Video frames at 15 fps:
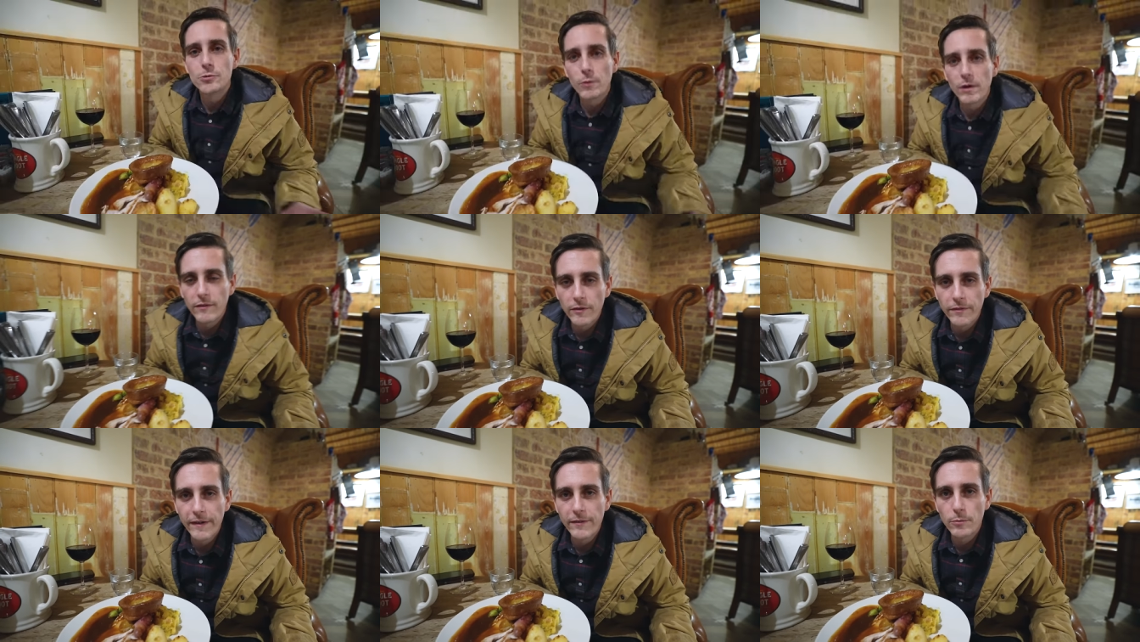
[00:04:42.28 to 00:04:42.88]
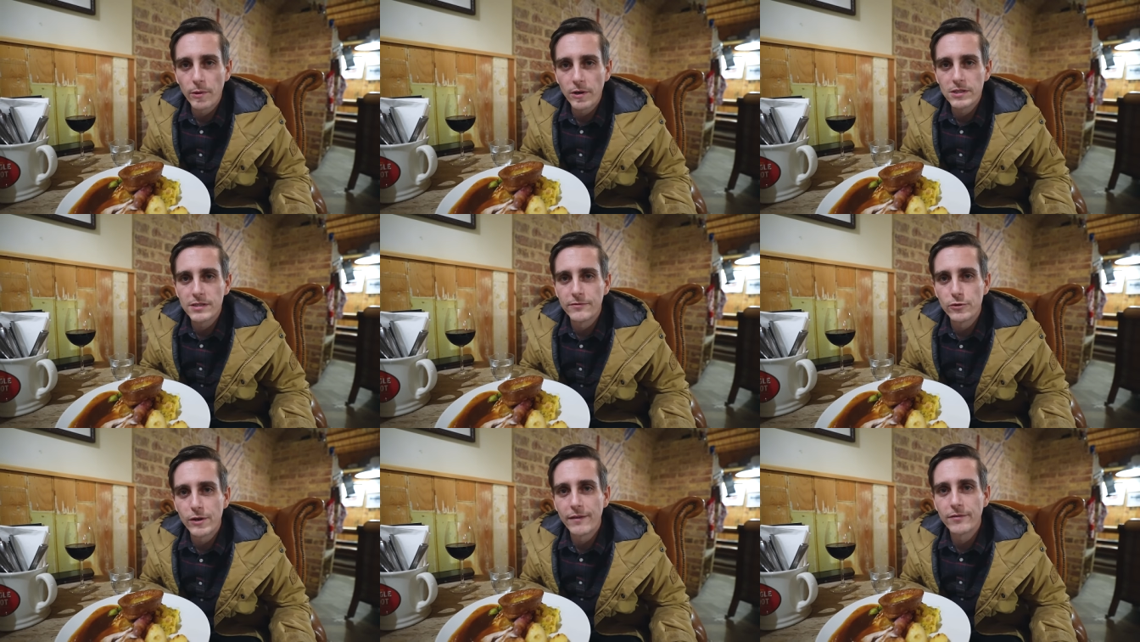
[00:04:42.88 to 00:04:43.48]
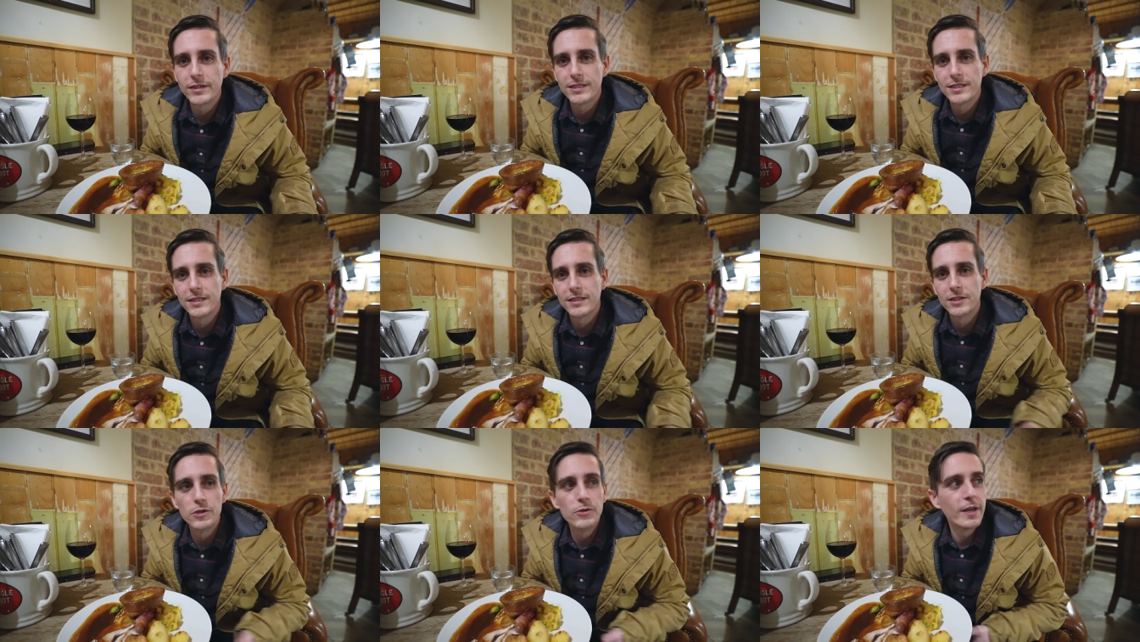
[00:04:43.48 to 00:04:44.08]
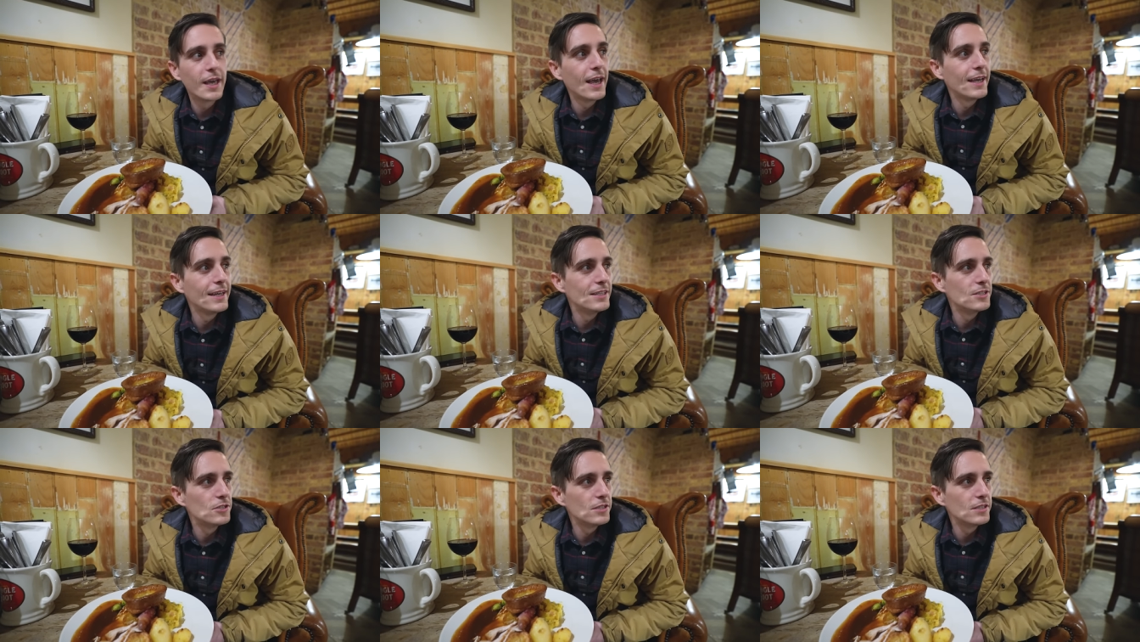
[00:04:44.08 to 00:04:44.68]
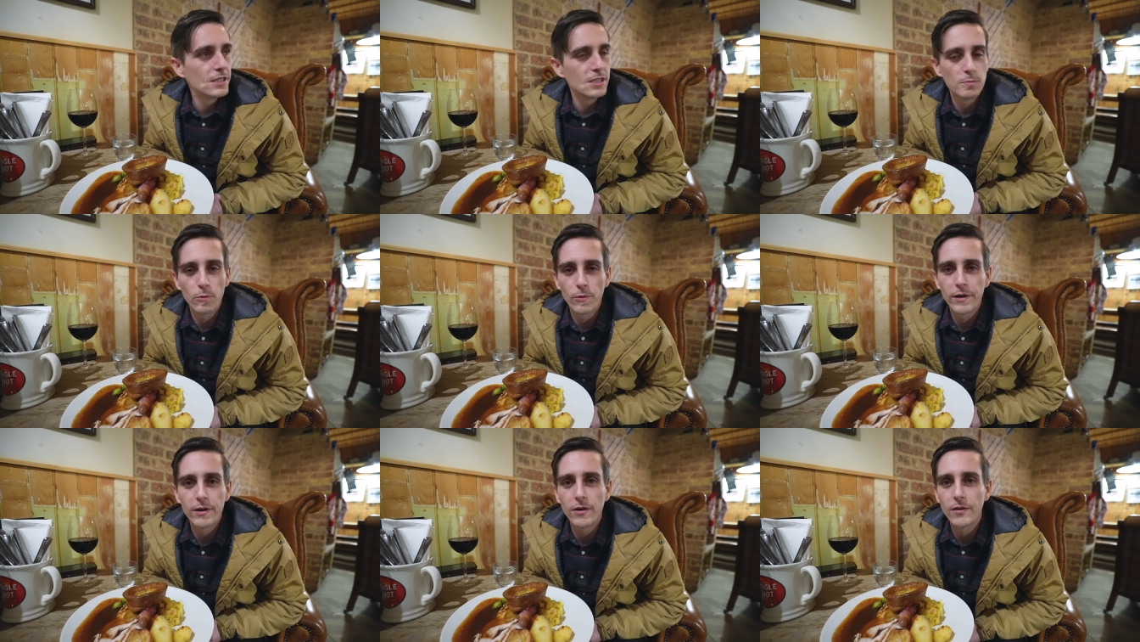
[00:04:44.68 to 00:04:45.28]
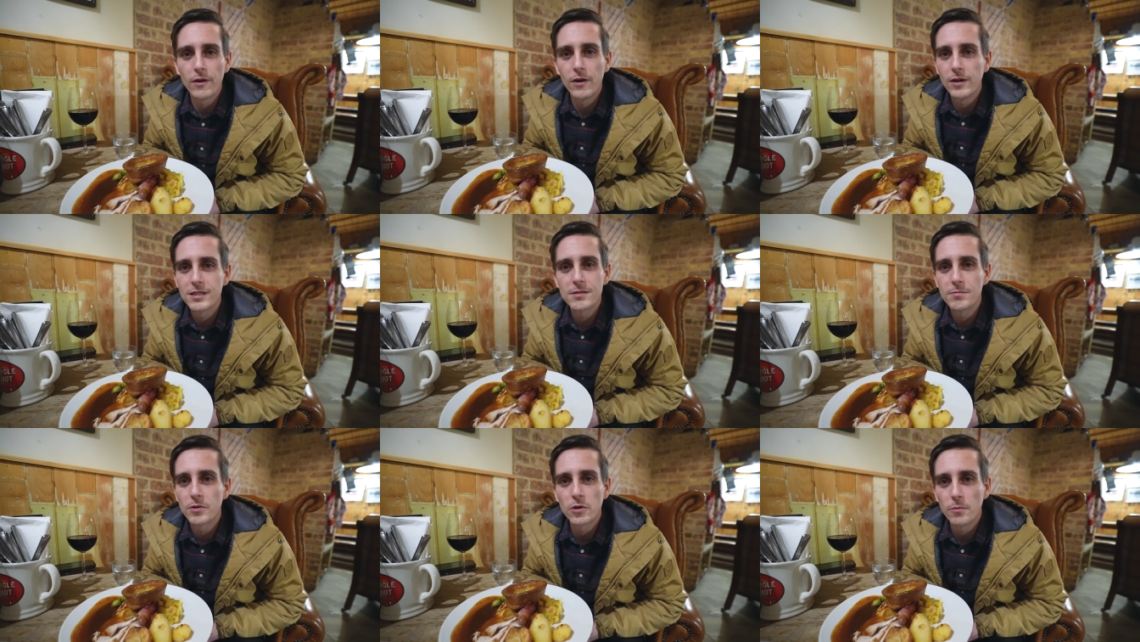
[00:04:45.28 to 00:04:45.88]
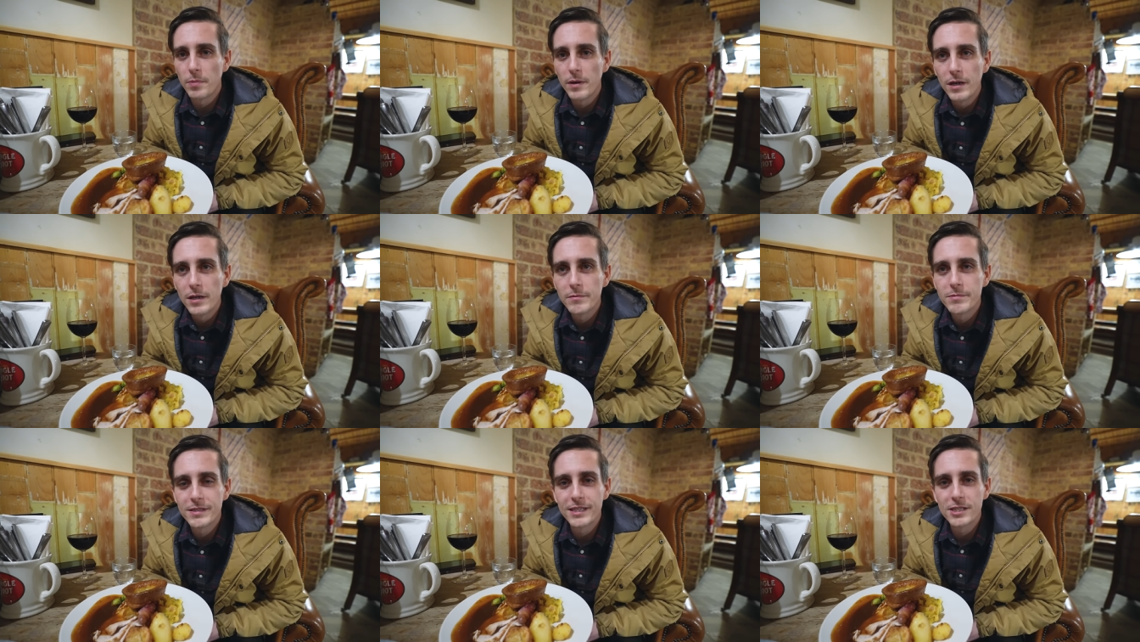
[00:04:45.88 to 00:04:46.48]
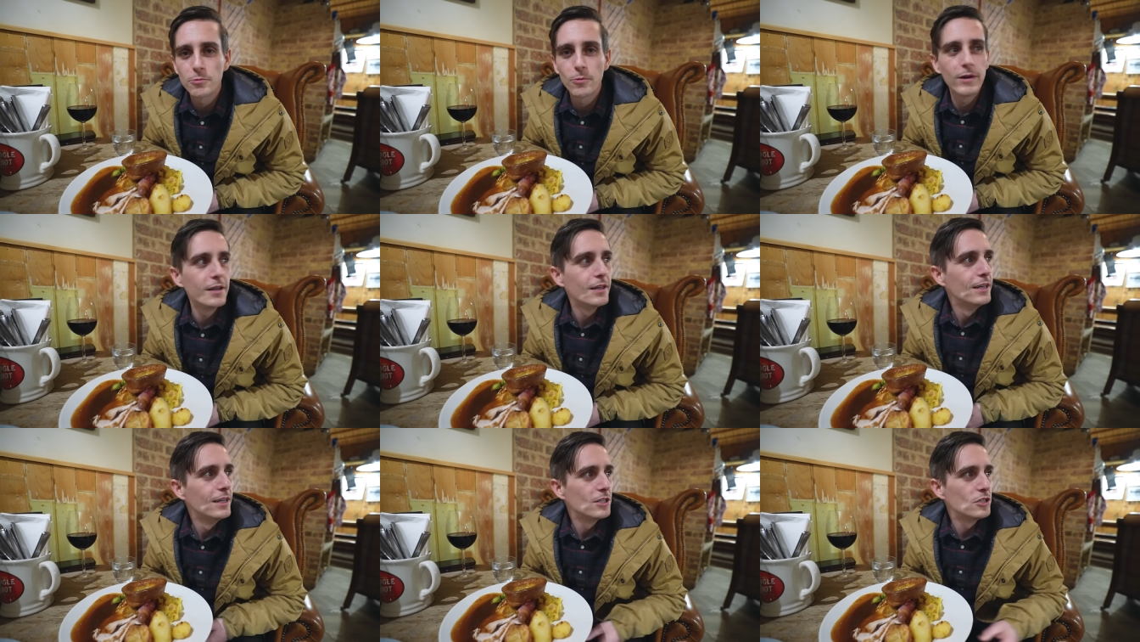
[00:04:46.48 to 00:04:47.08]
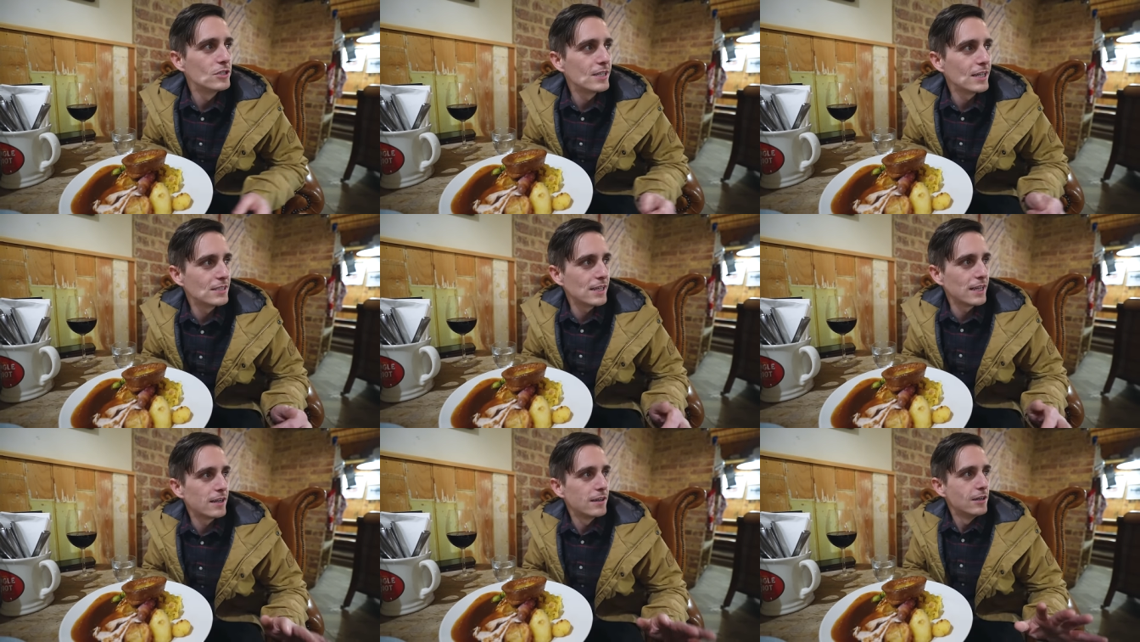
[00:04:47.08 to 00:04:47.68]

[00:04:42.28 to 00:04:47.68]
is one of our favorite parts of traveling to the UK is just exploring all the awesome little pubs. This one just has like